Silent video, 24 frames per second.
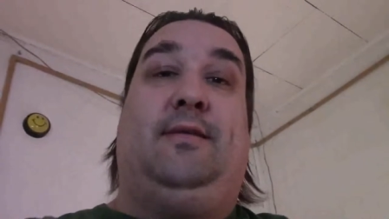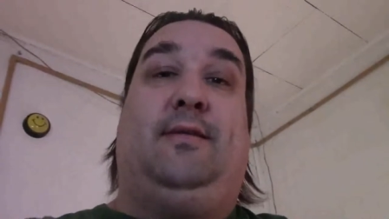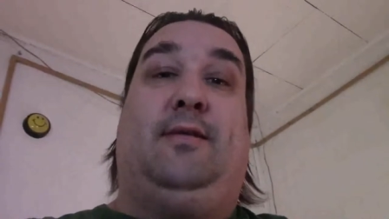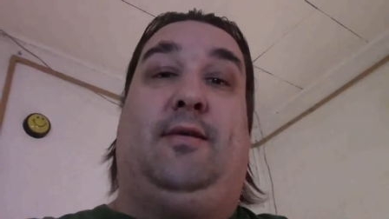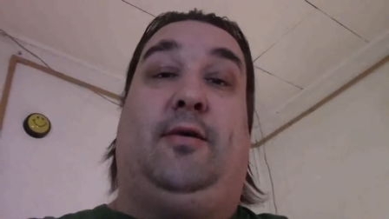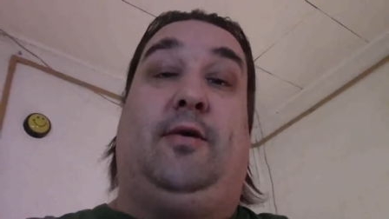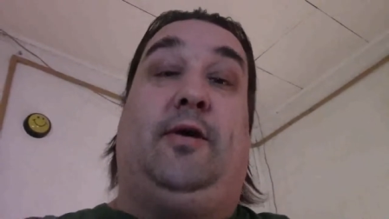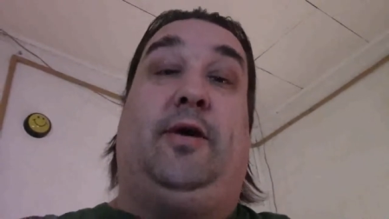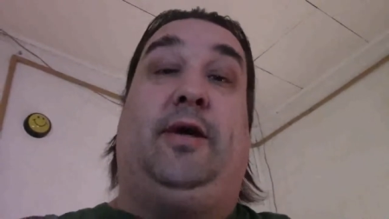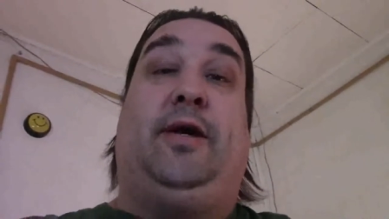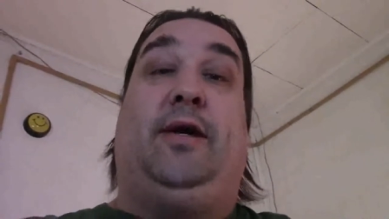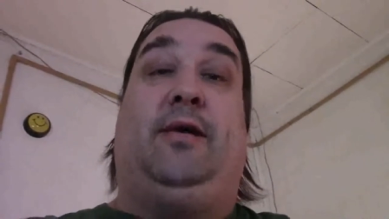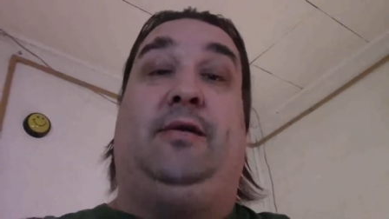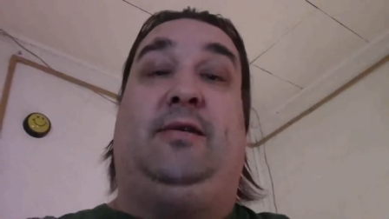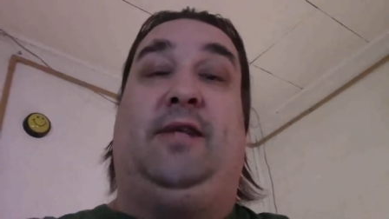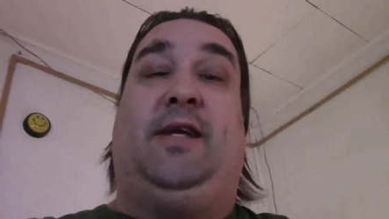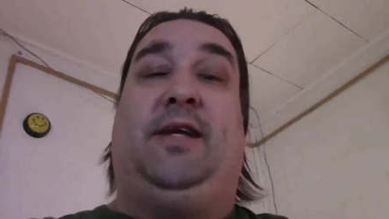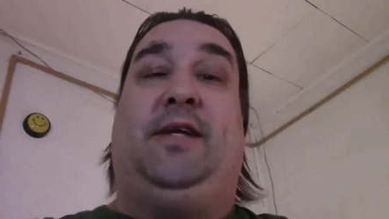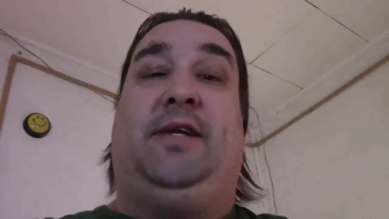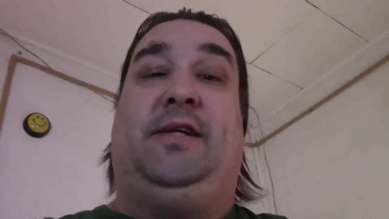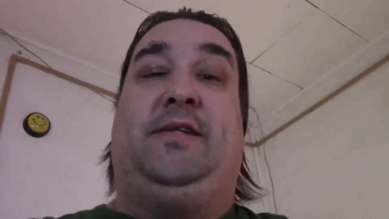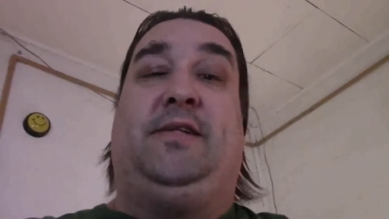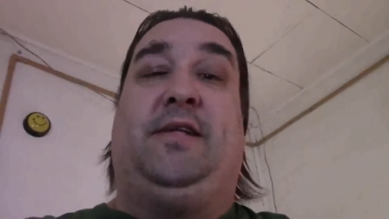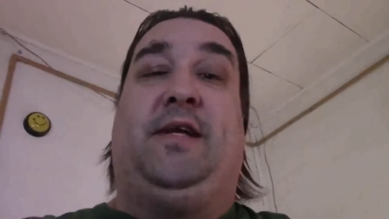or young
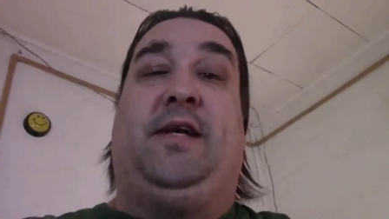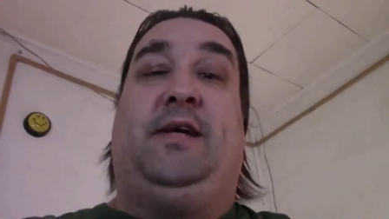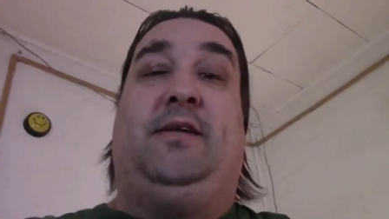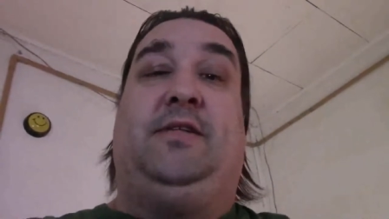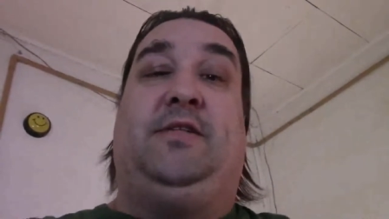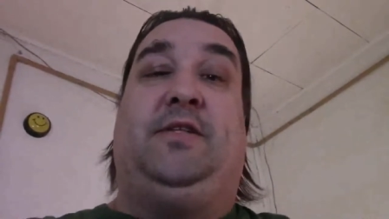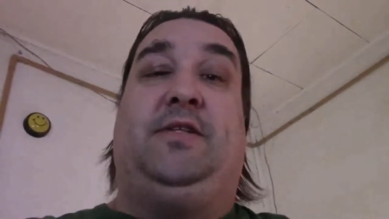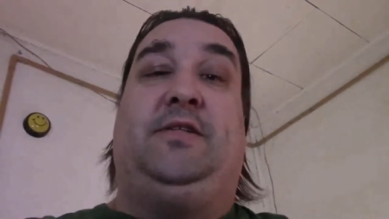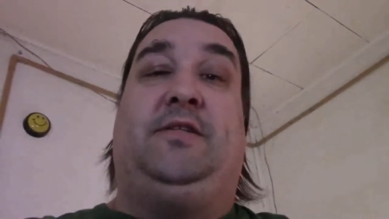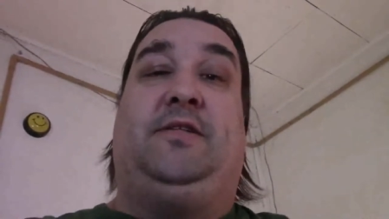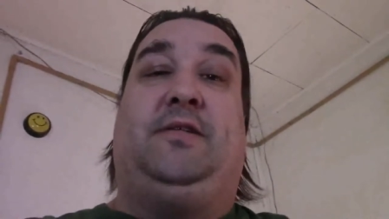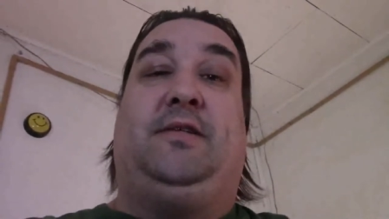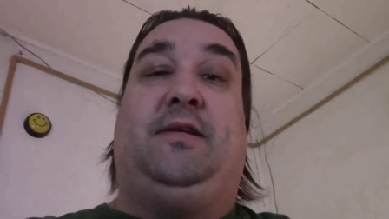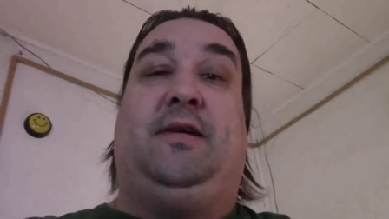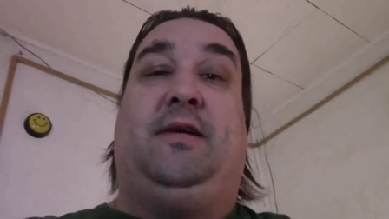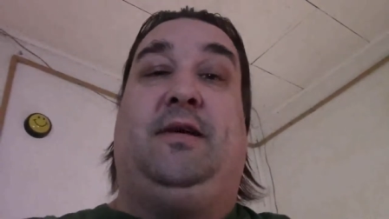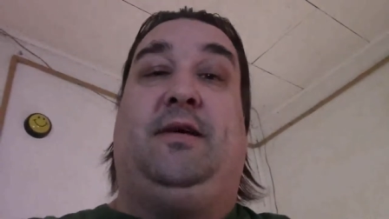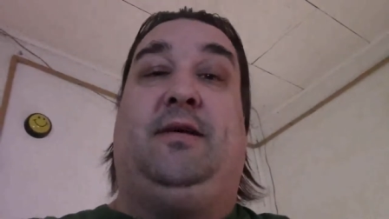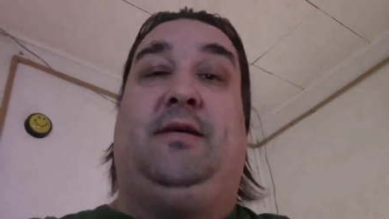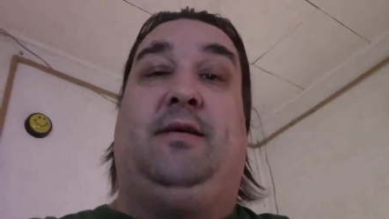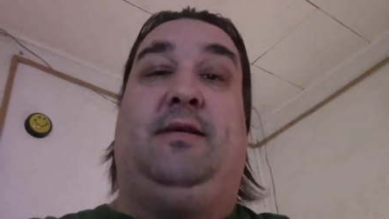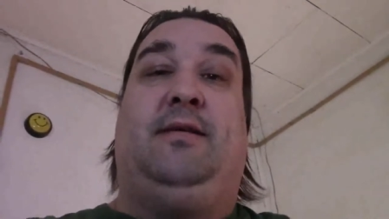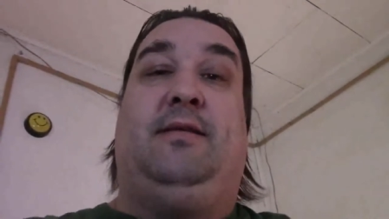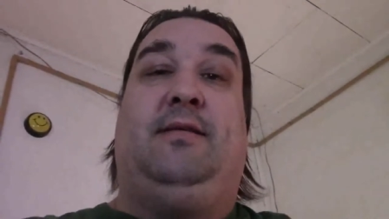ladies, I should
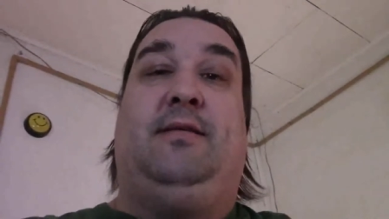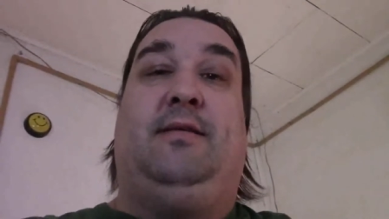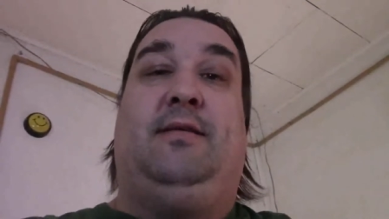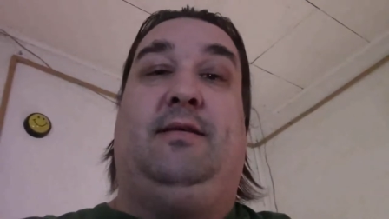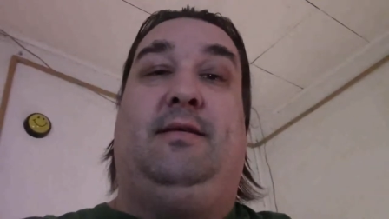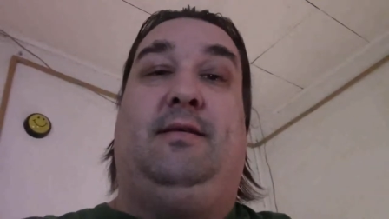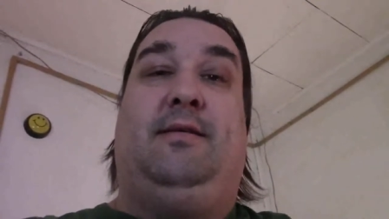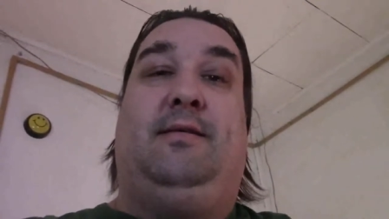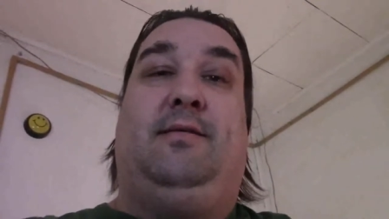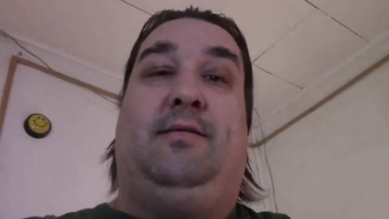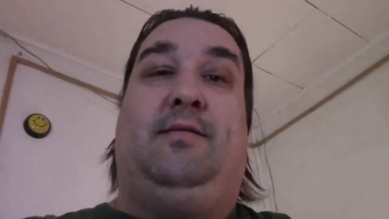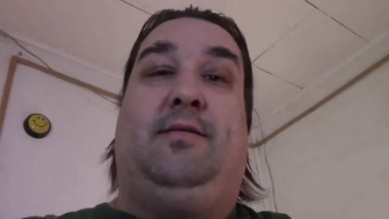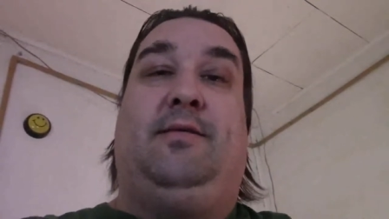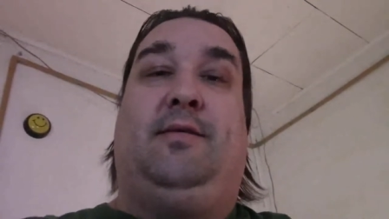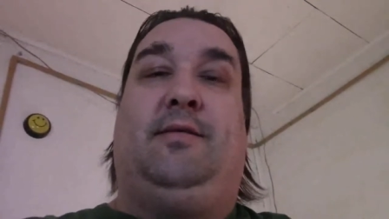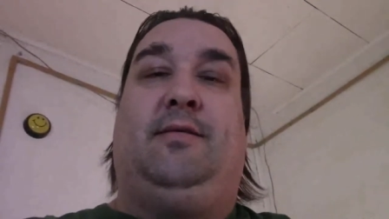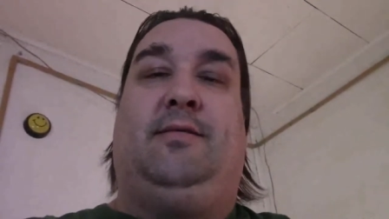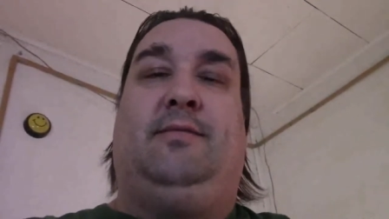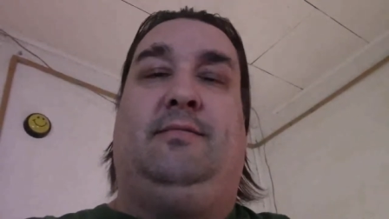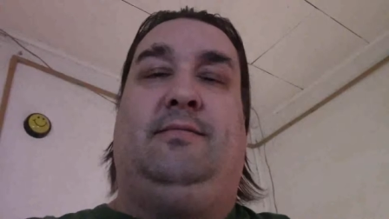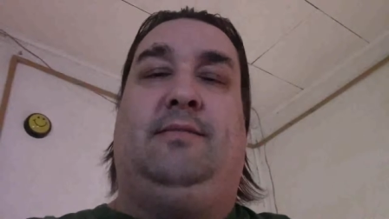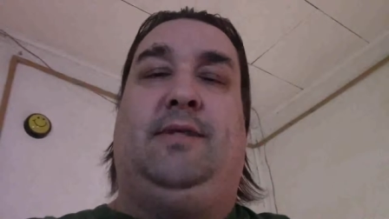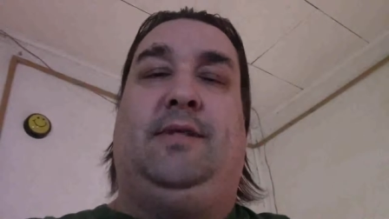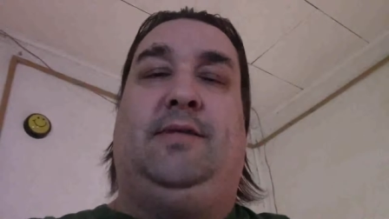say.
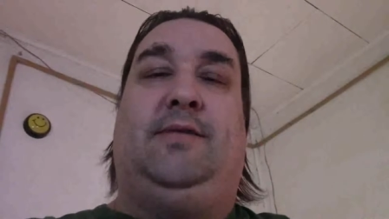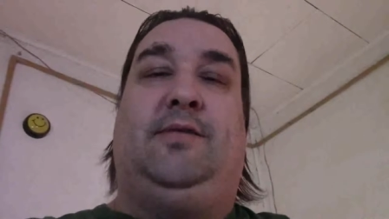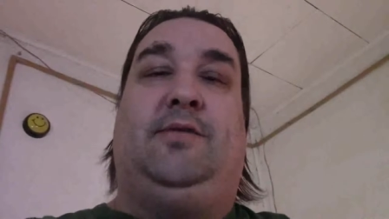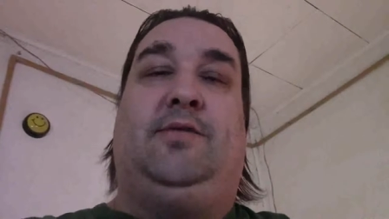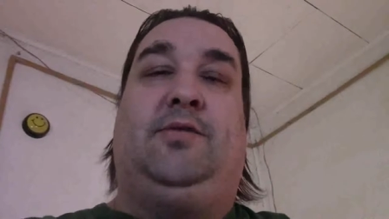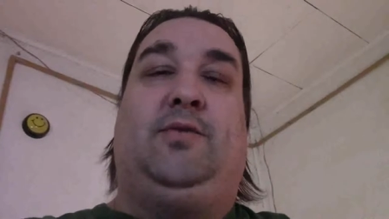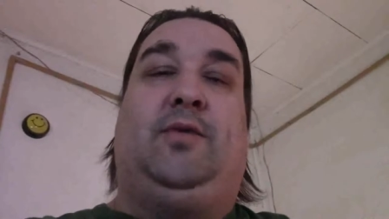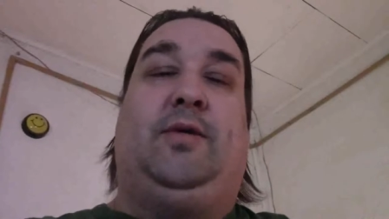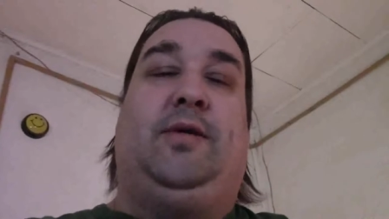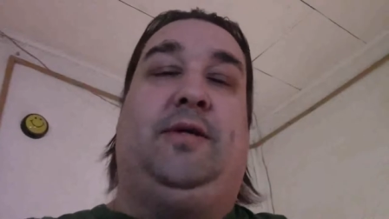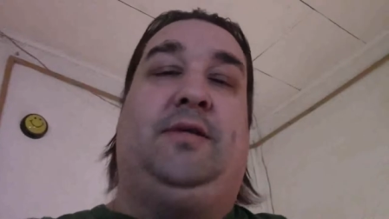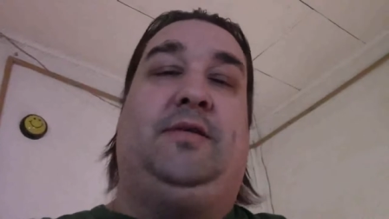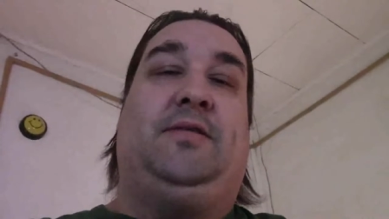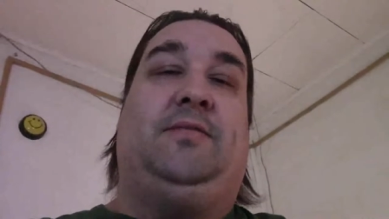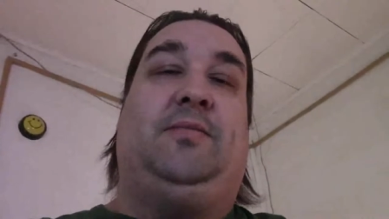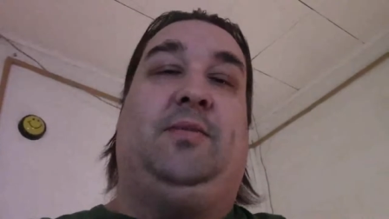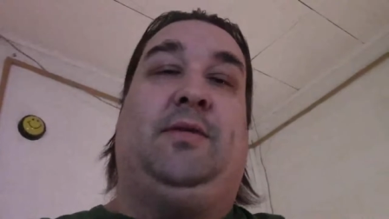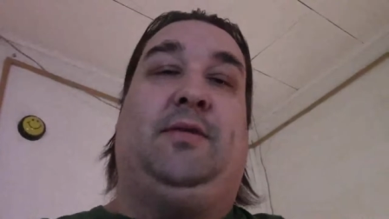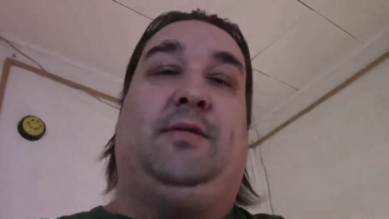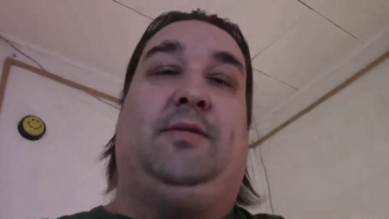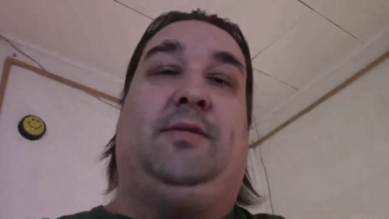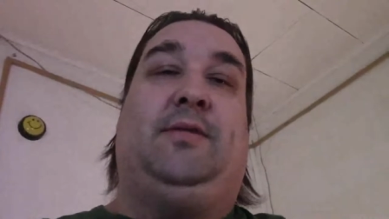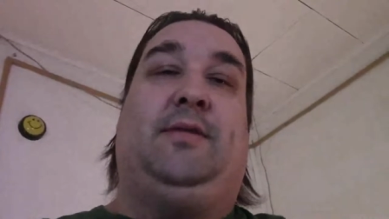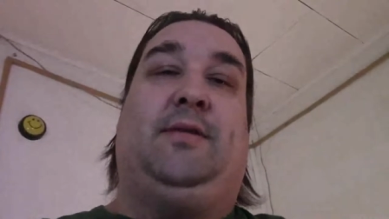They're in their 20s,
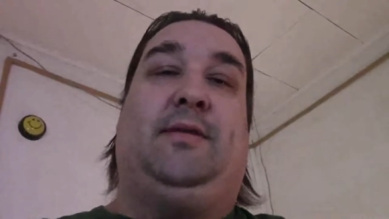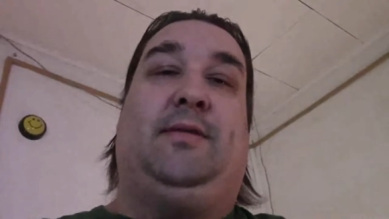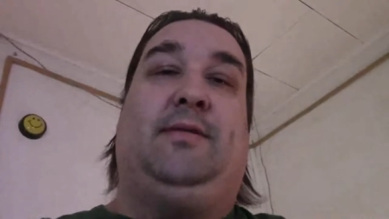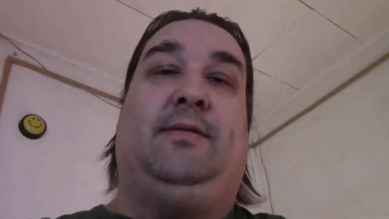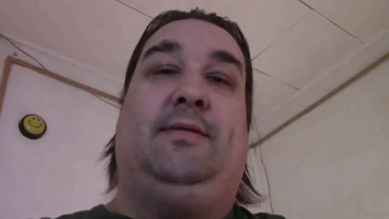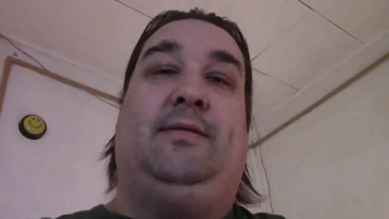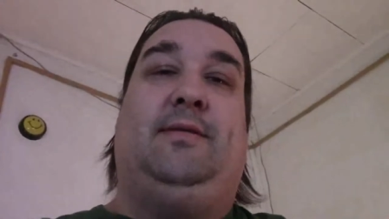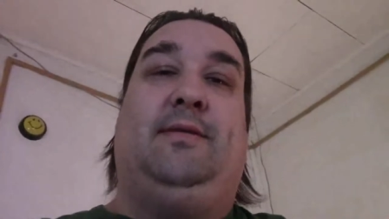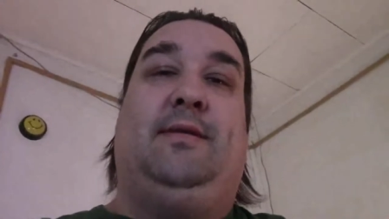but uh,